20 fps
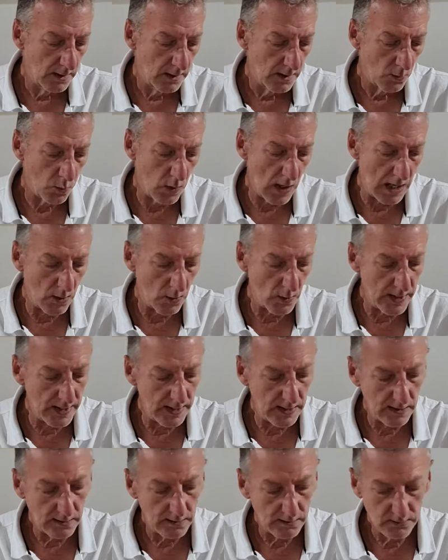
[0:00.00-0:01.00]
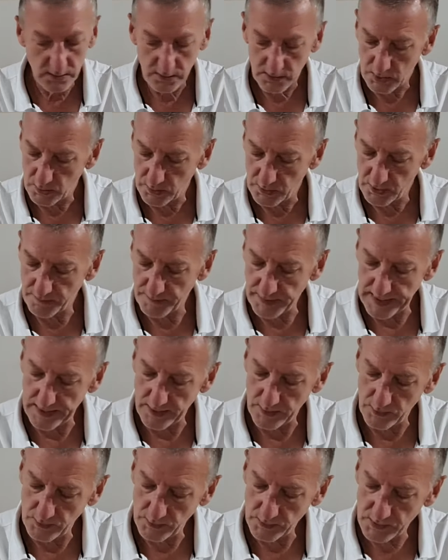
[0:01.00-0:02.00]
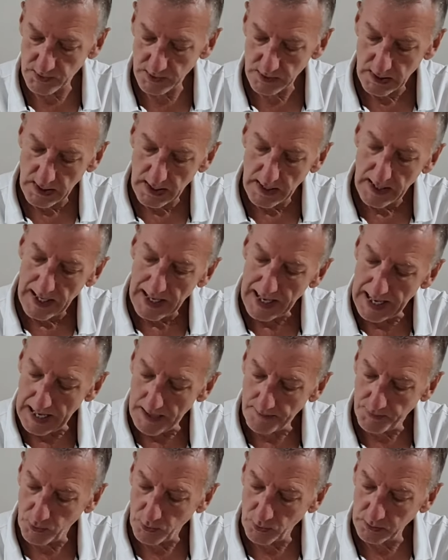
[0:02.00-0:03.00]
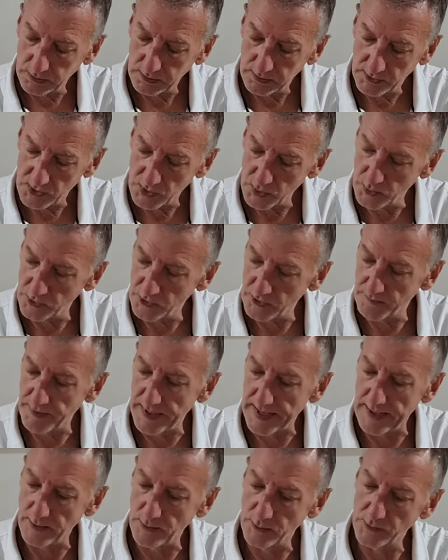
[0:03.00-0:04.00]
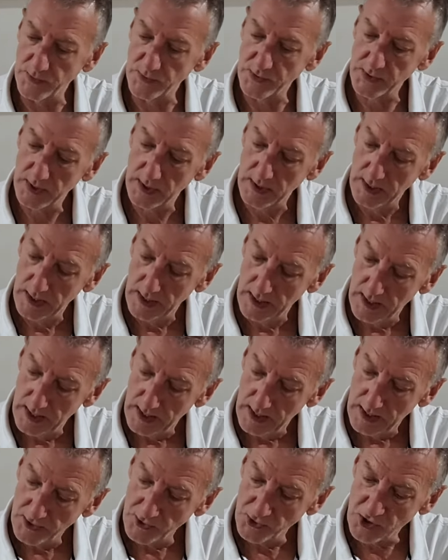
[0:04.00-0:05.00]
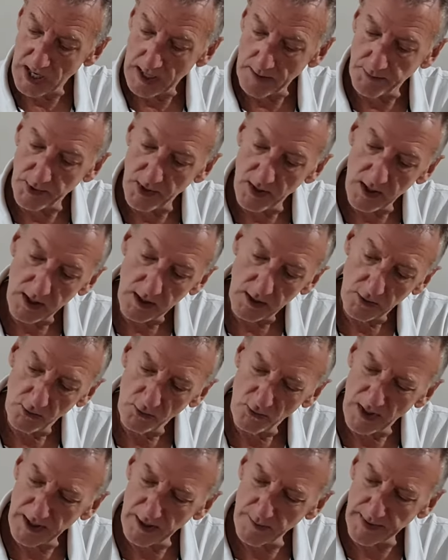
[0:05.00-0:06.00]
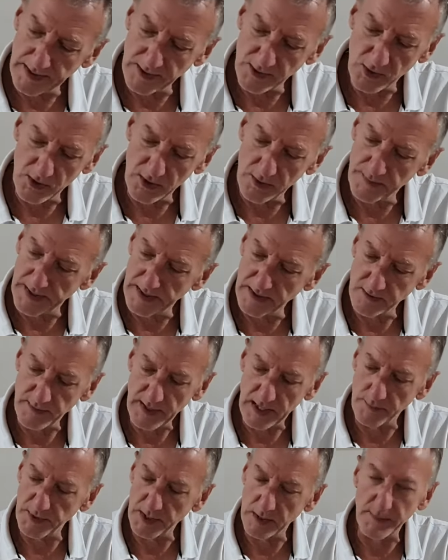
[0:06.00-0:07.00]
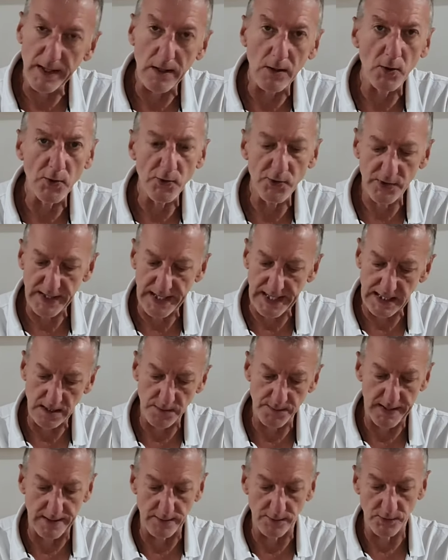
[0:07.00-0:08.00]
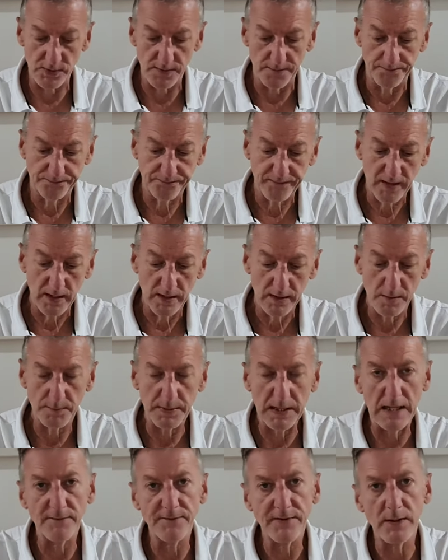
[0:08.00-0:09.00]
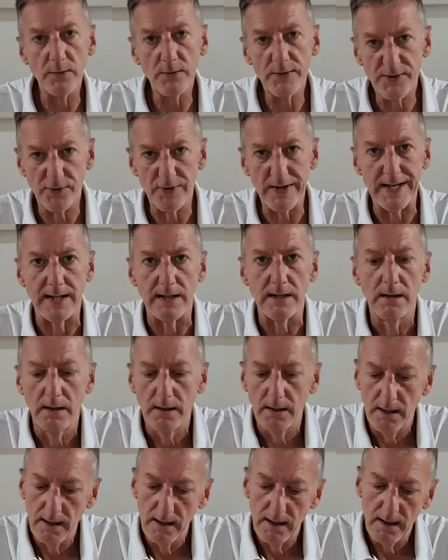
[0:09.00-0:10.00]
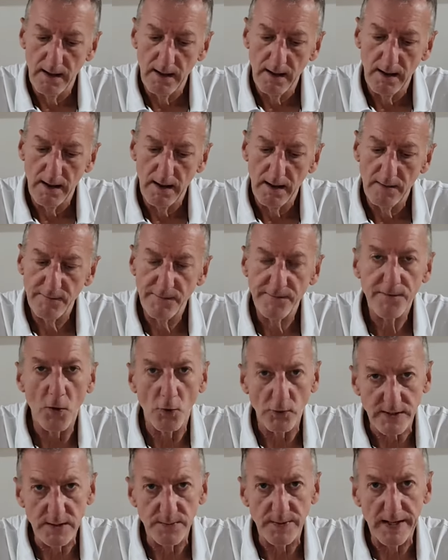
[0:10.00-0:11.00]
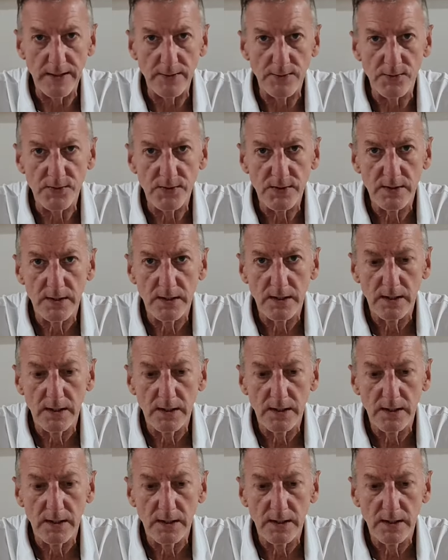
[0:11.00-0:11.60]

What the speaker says: Huawei, £200, Apple, £200, Jabra, around about £200, might have been about £180. The Blackview 3, £40.